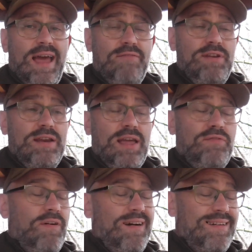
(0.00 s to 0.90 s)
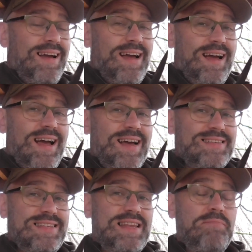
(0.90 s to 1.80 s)
Every knife
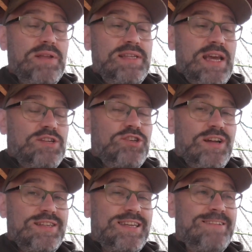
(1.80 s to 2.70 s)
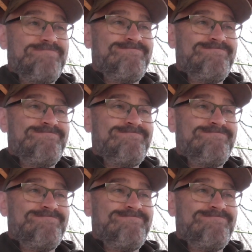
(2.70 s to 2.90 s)
has its limitations.